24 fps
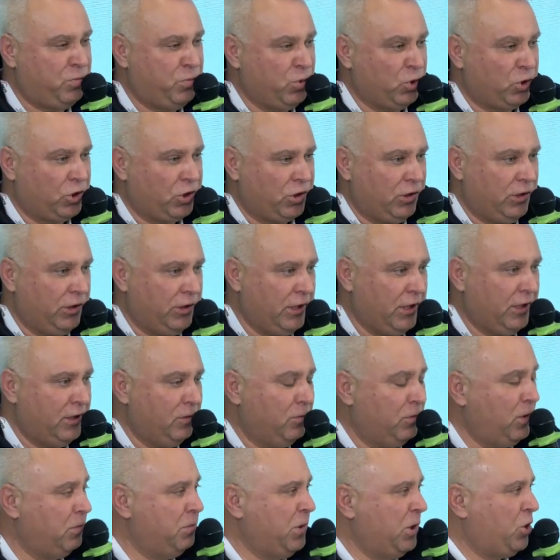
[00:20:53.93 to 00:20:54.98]

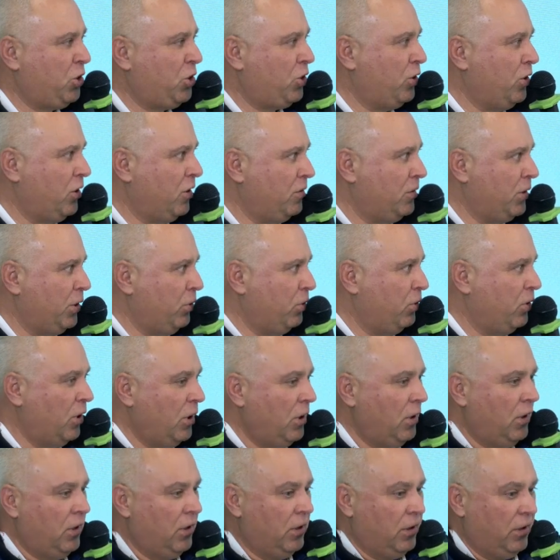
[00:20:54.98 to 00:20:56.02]
dexamethasone? They're
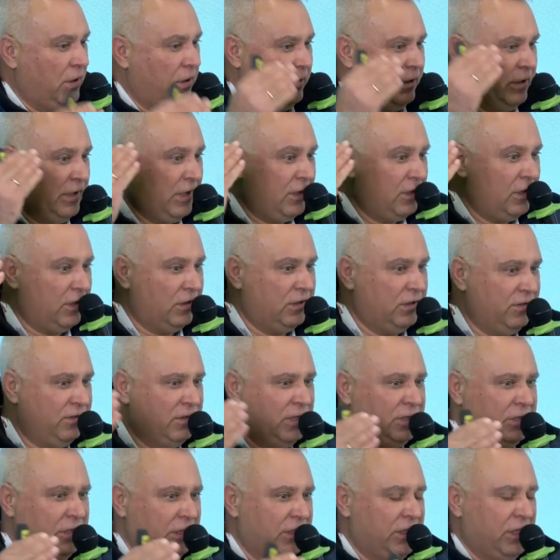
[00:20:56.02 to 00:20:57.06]
overreacting. I
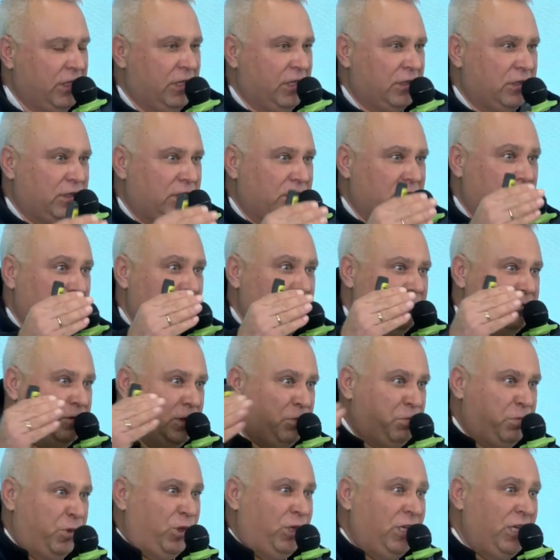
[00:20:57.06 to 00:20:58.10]
usually say they're very
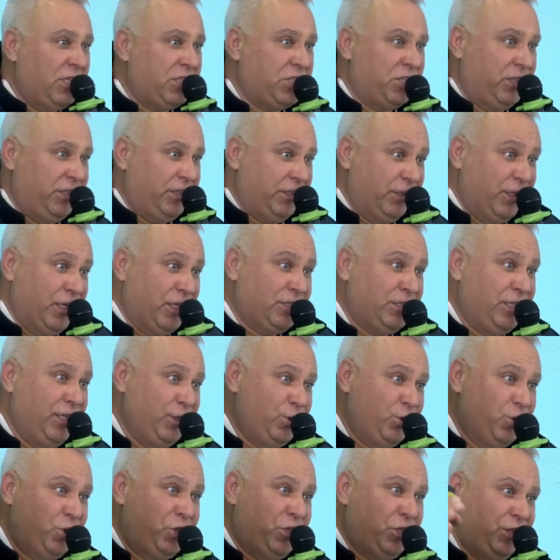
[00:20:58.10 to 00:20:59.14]
agitated, and I say,
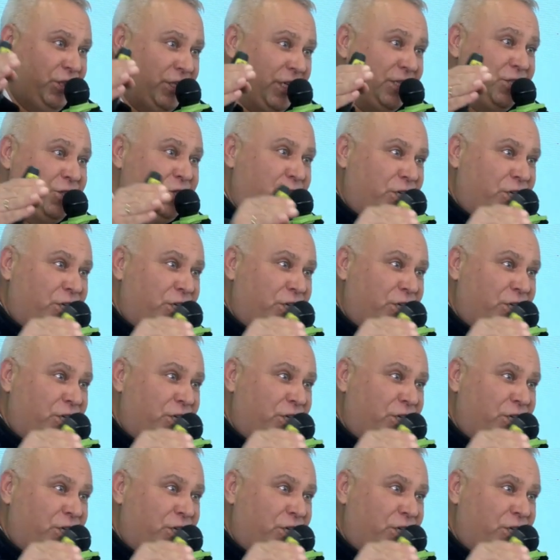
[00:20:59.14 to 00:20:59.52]
okay, you lie